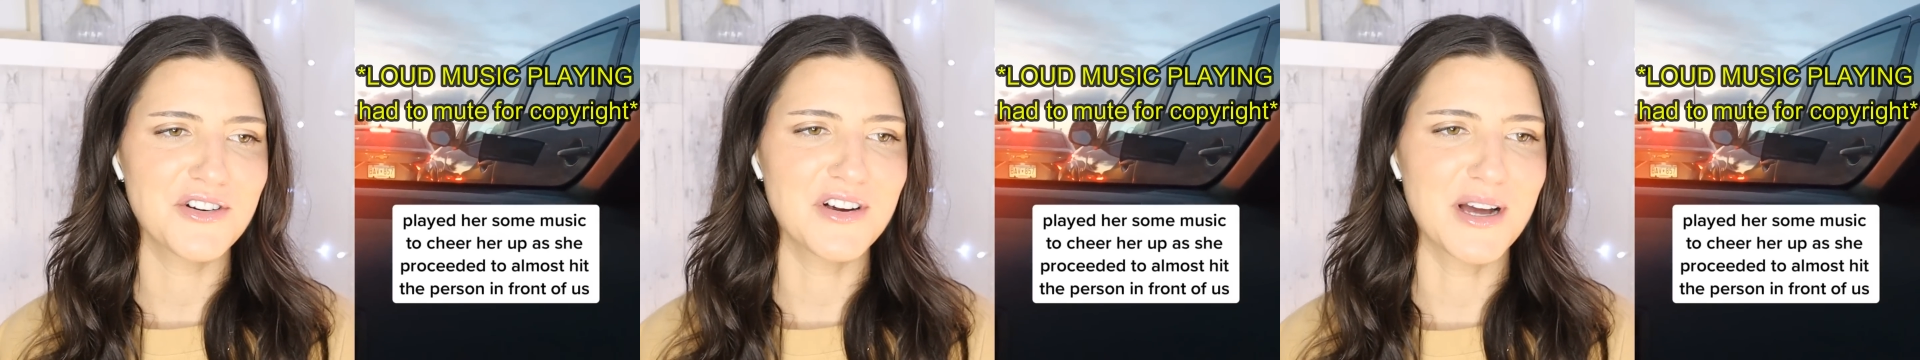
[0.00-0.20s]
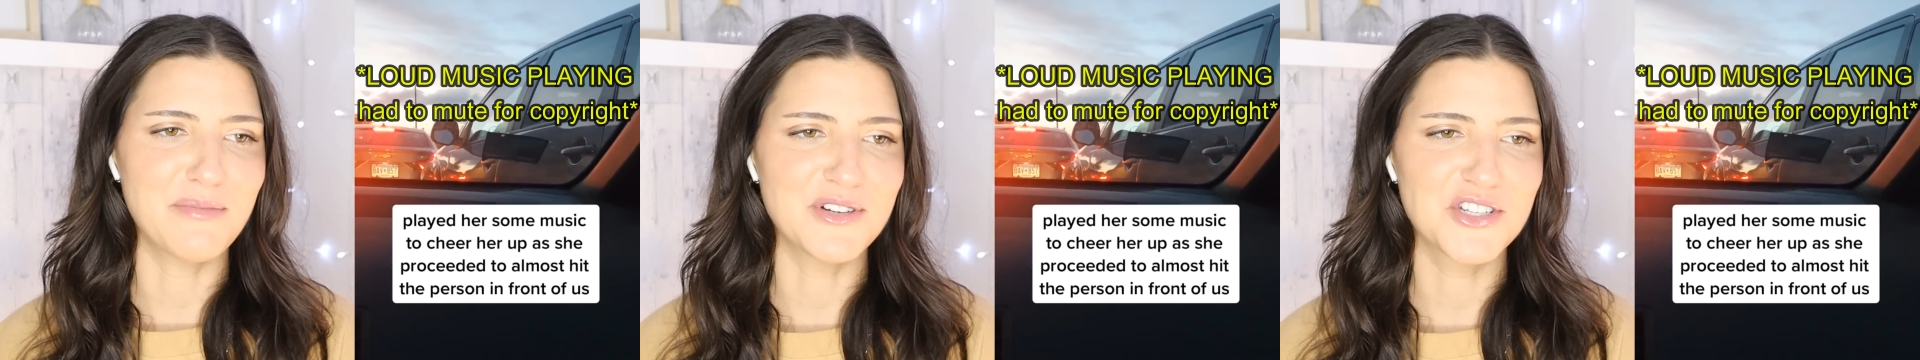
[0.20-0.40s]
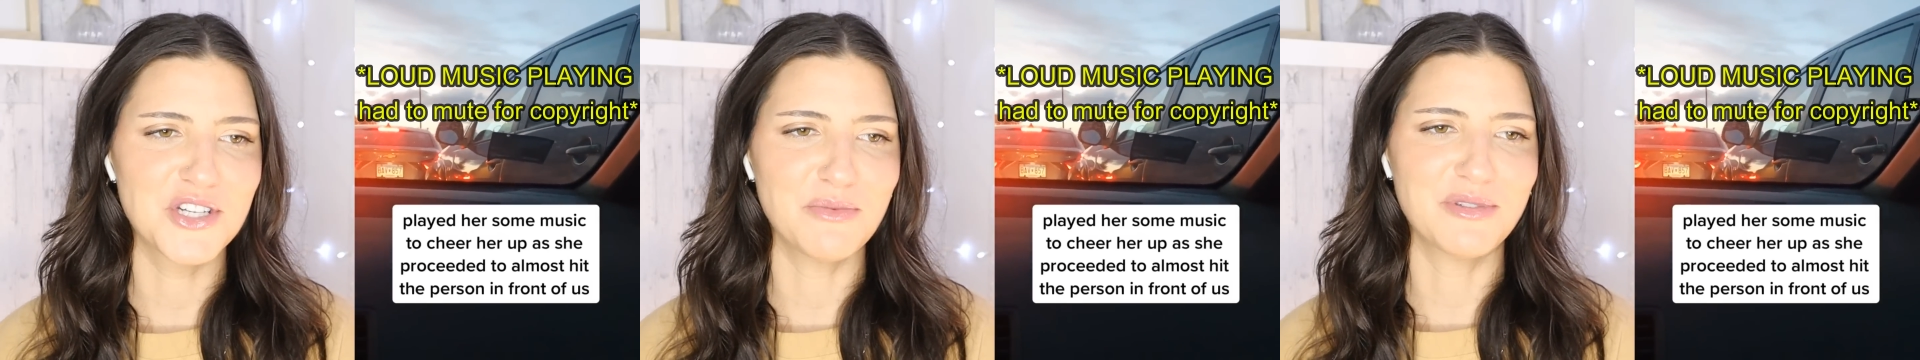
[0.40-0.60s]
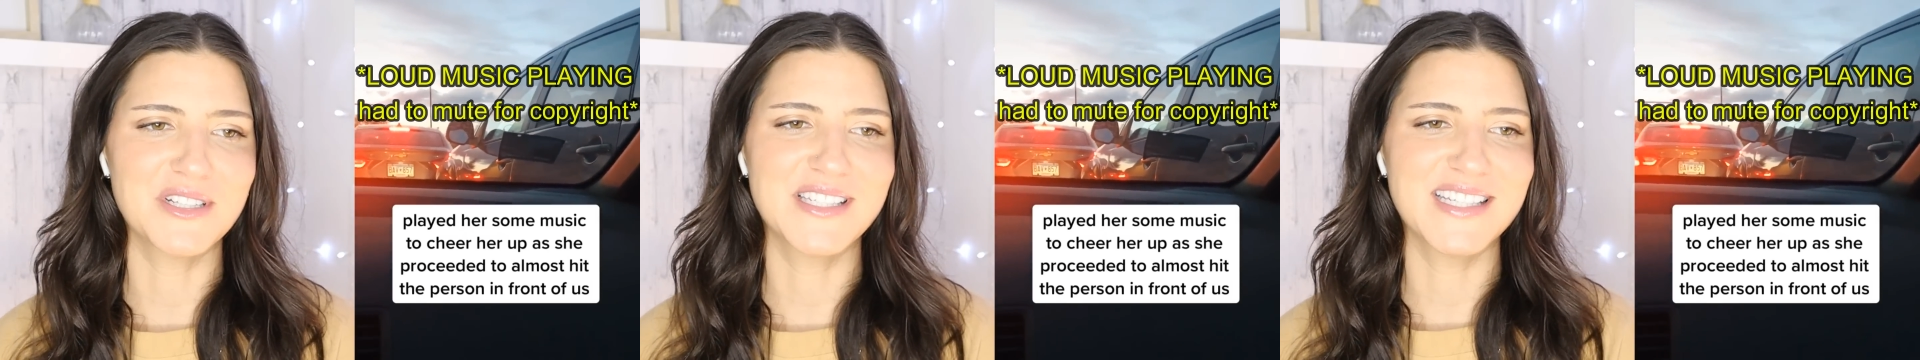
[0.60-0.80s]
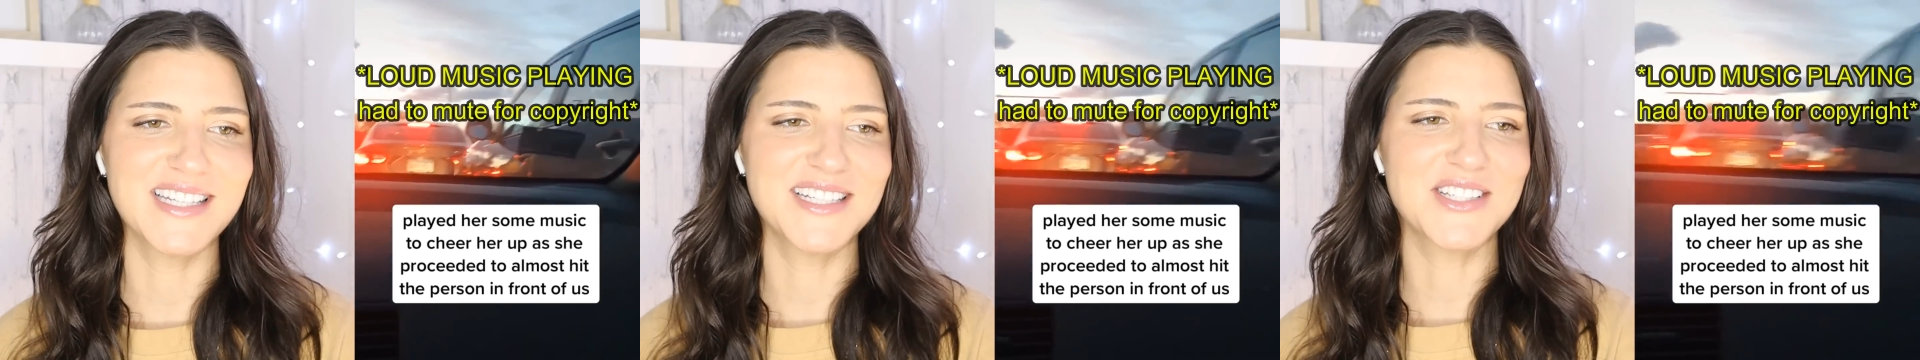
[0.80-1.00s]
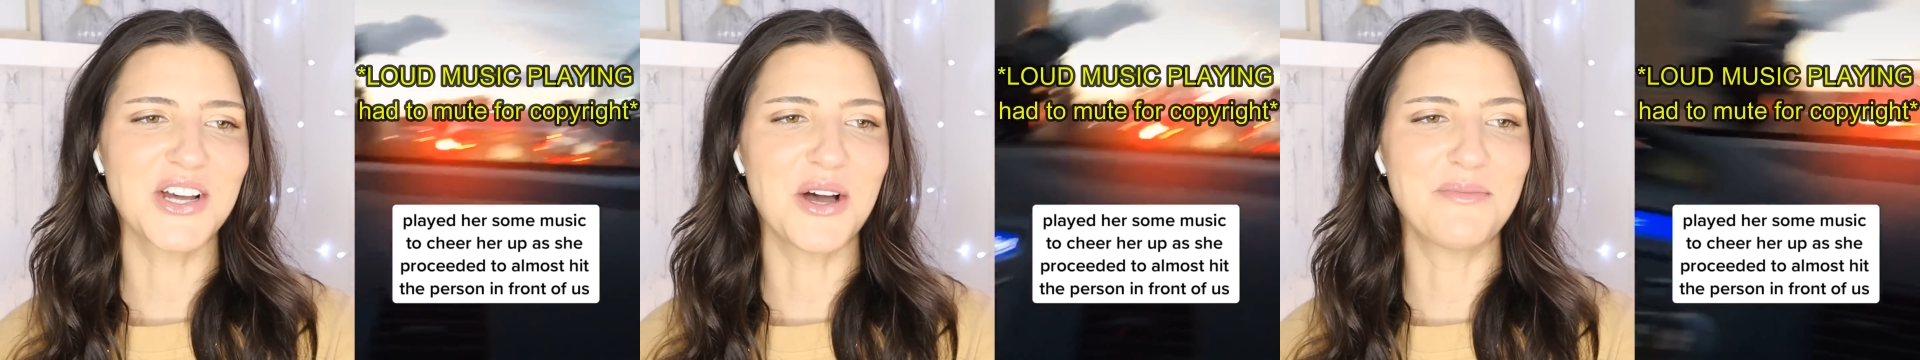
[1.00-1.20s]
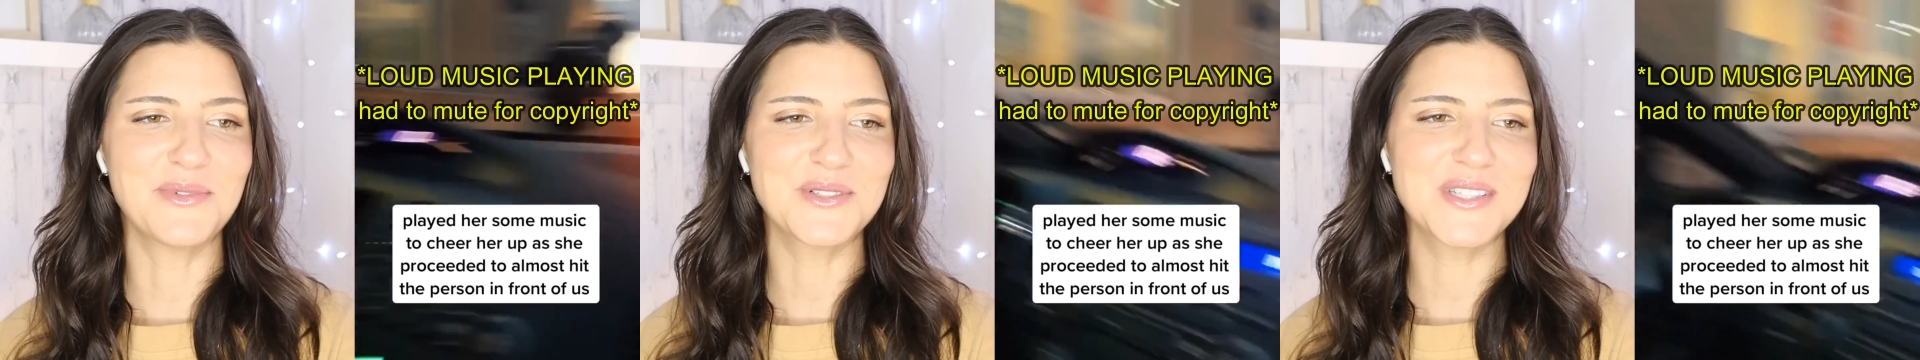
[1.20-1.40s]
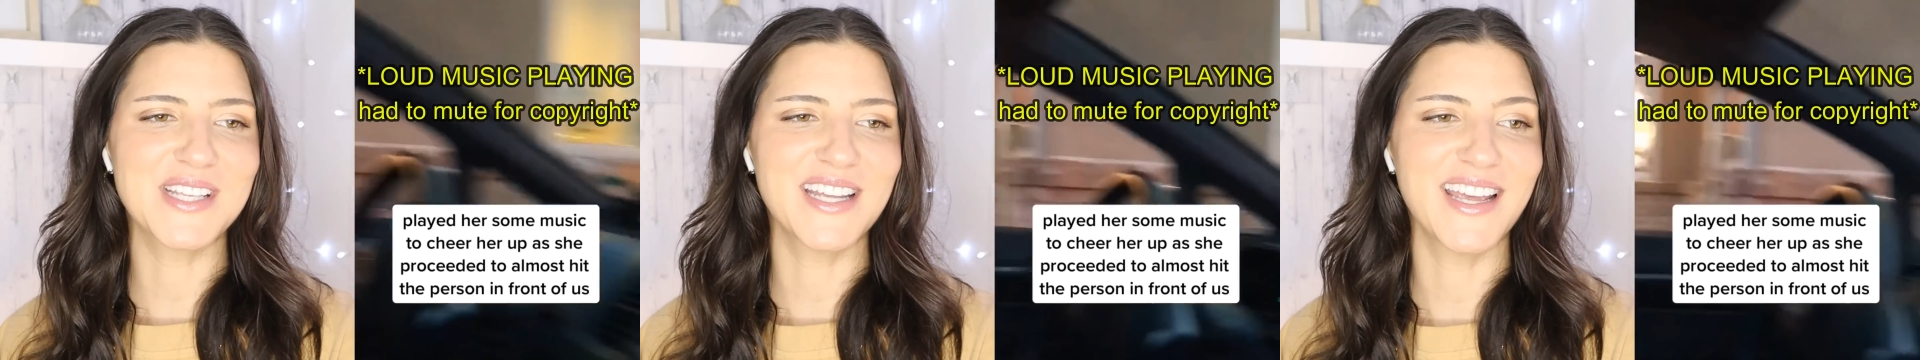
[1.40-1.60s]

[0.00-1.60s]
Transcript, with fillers: her up as she proceeded to almost